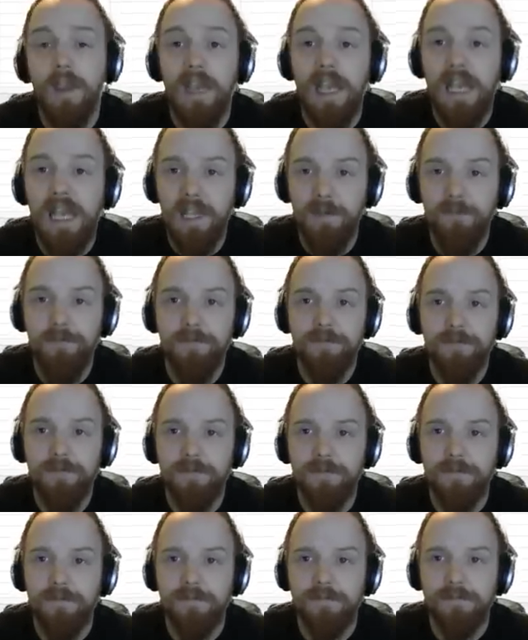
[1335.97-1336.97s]
If
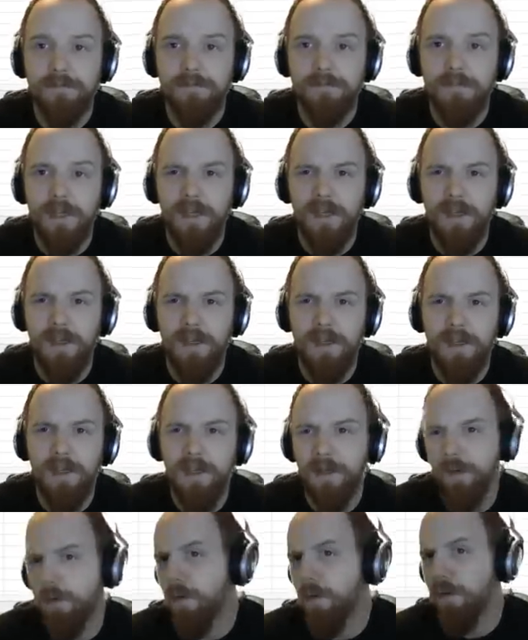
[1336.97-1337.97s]
uh,
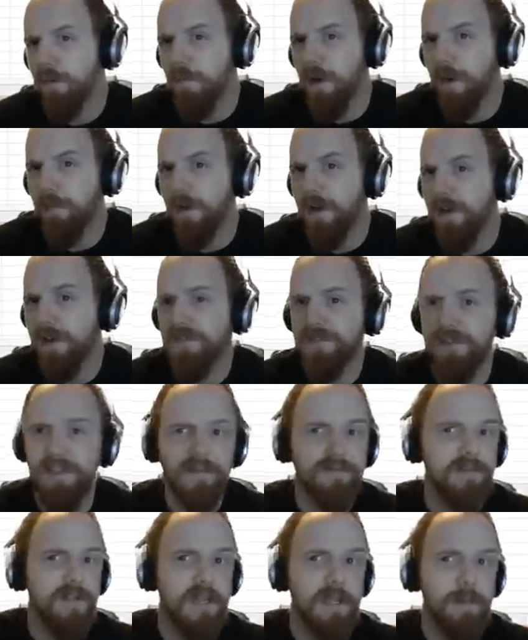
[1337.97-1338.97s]
all of my players
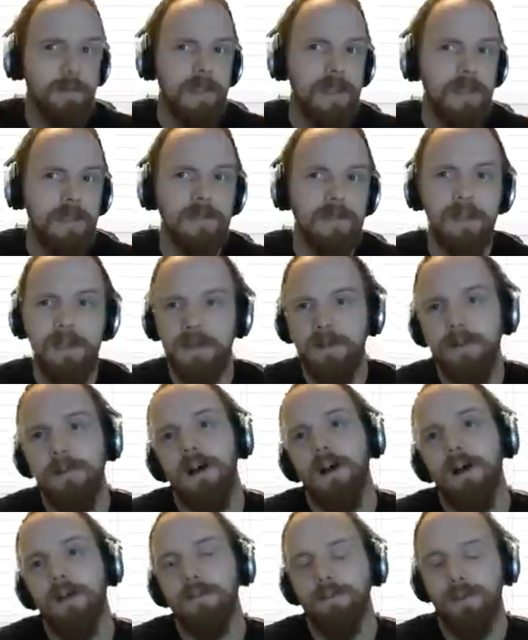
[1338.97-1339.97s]
live near me, then
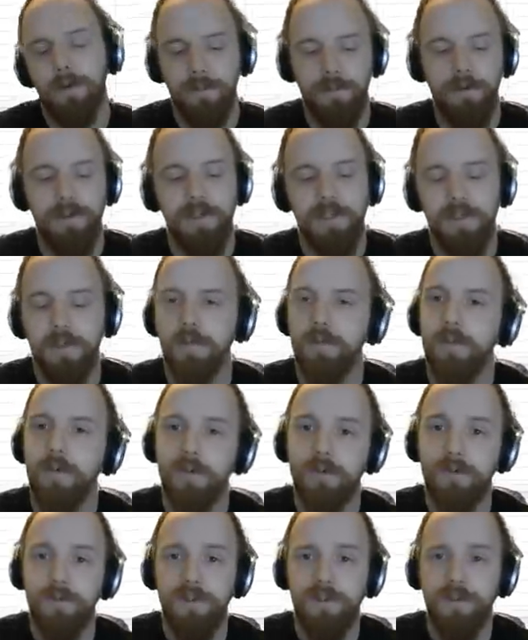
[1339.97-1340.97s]
I'd probably do more
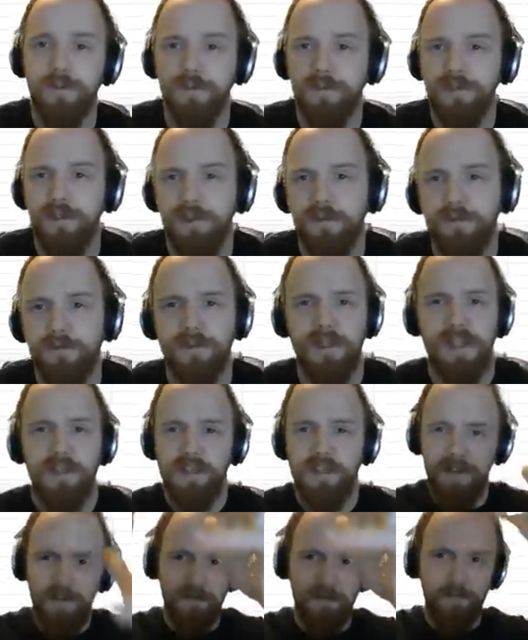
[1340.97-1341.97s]
traditional stuff, get a
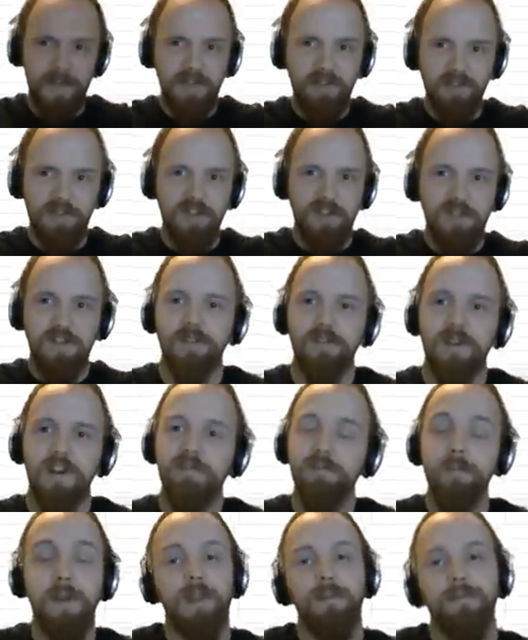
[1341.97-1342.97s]
nice big sheet of
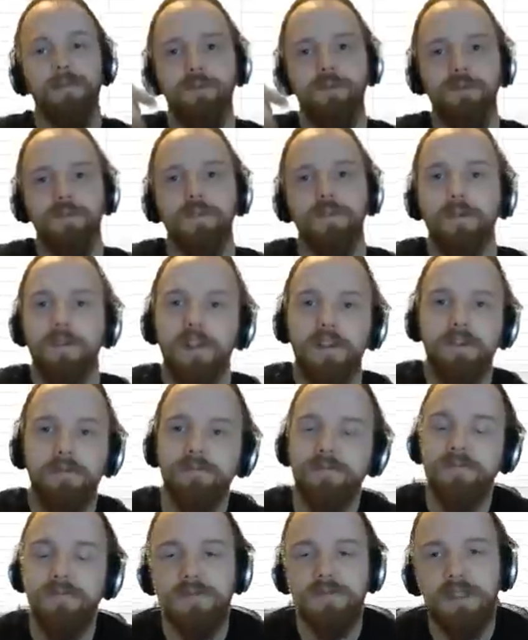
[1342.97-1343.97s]
graph paper and draw on it.
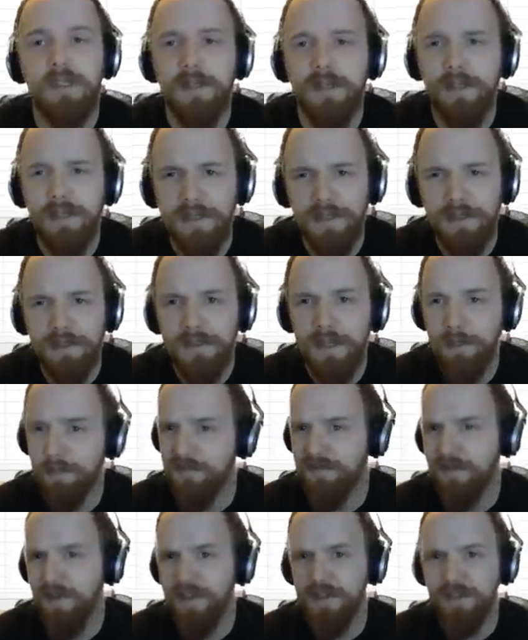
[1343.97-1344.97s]
That'd be
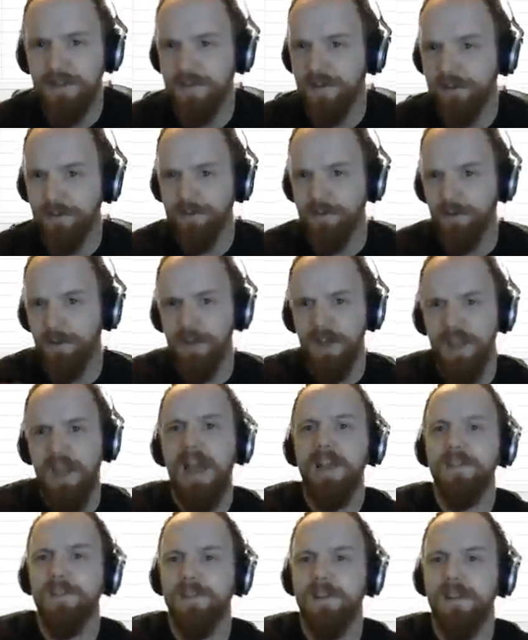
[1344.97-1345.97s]
fine, because I could draw on it
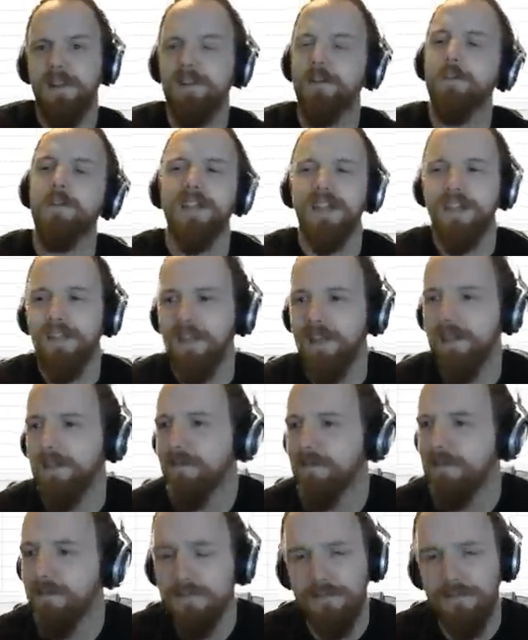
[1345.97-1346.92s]
as they're doing it then.